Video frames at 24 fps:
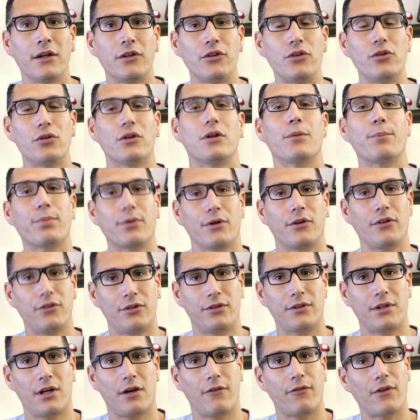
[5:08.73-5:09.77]
You can produce
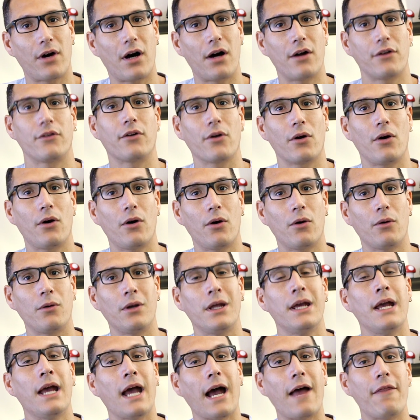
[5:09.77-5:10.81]
stuff on your own,
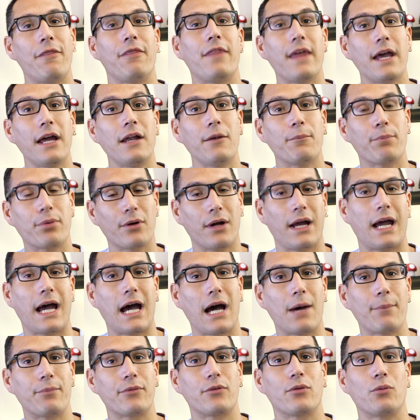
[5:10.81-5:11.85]
and then
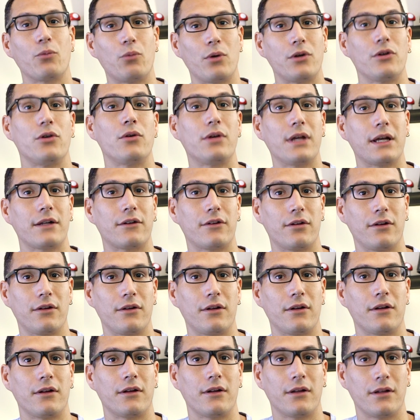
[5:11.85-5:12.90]
perhaps when you get to
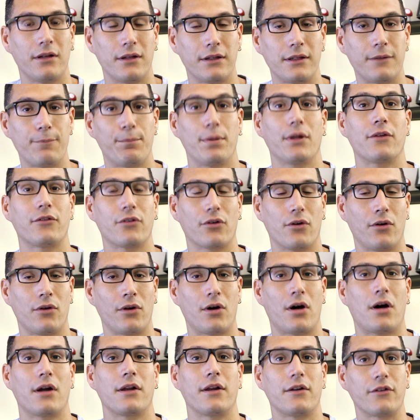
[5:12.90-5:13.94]
the build your own
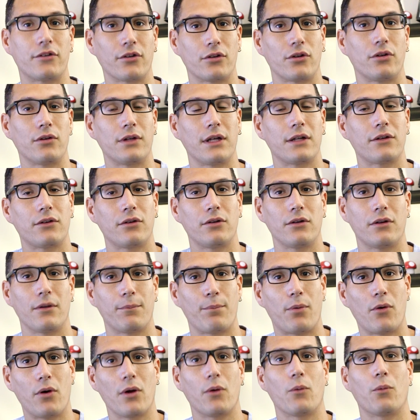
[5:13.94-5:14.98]
audience, or you get to the
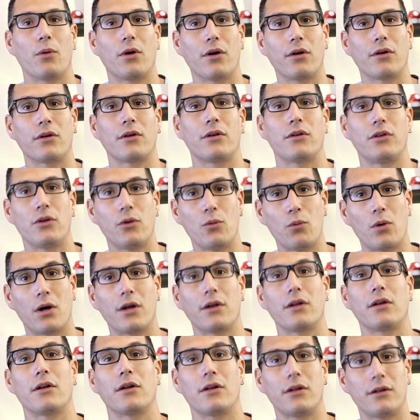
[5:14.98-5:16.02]
point where you
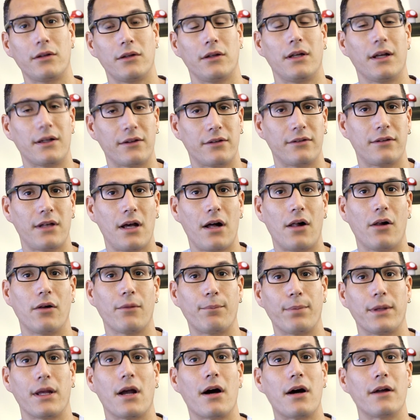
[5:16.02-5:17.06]
want to excel
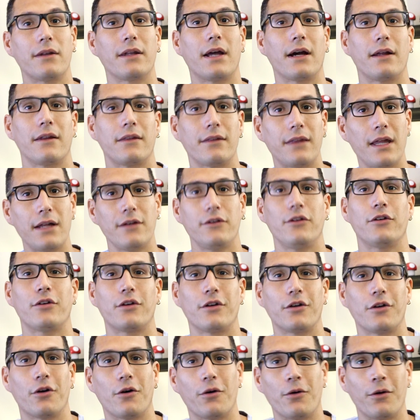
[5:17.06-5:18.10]
beyond that, then you
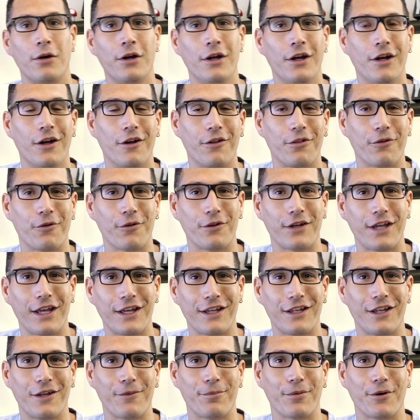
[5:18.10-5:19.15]
can go through a
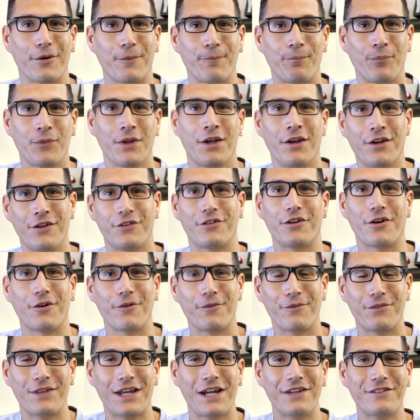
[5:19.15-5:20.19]
gatekeeper.
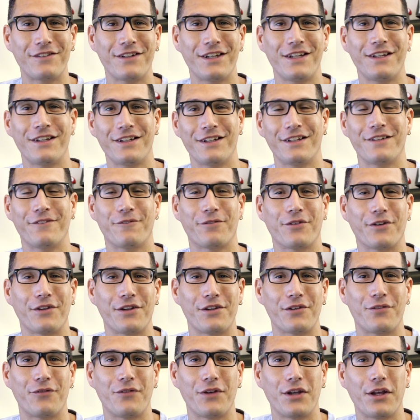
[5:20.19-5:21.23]
So that's it for
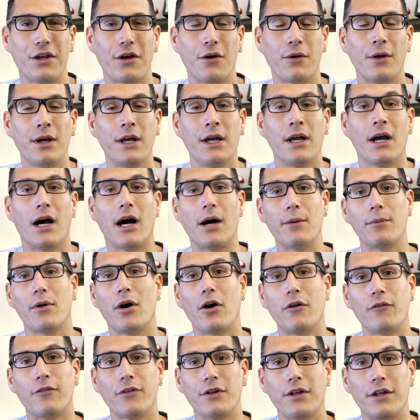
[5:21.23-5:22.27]
this video. Uh,
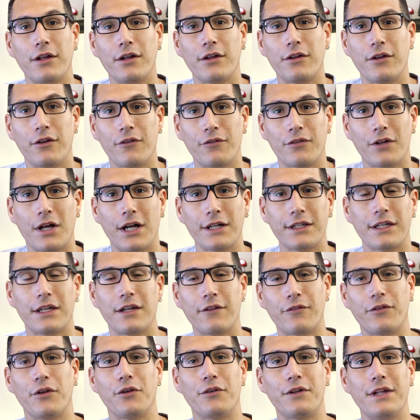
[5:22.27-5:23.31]
hopefully you've liked it.
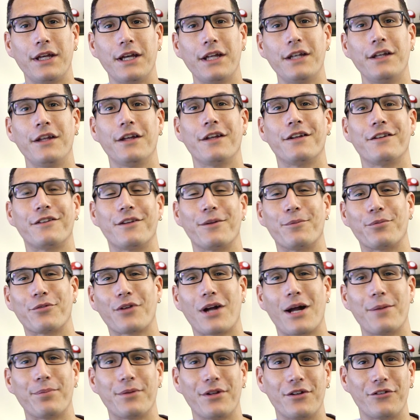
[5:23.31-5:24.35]
If you did,
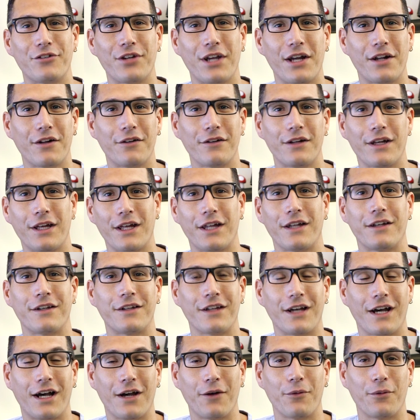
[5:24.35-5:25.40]
subscribe to the channel,
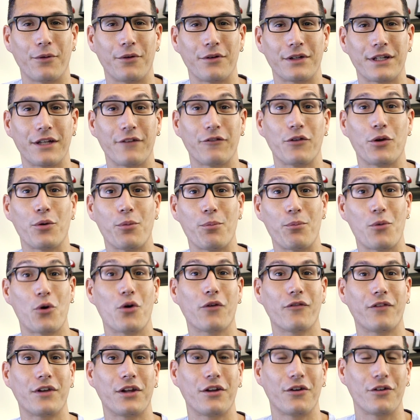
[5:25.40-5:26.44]
and I will give you
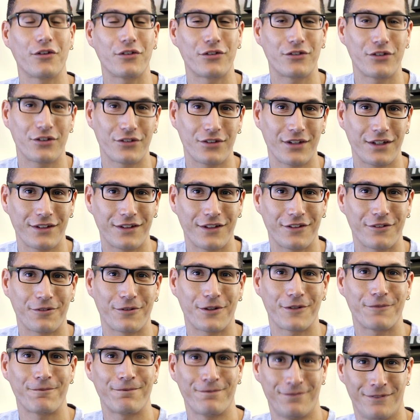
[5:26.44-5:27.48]
more videos just like this
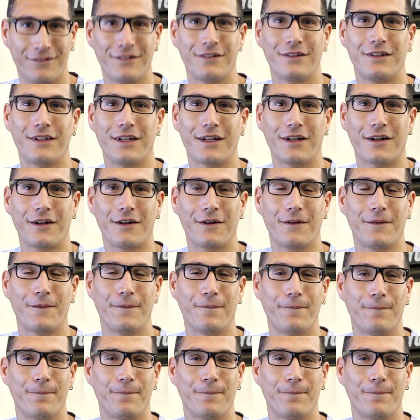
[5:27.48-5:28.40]
one. Take care.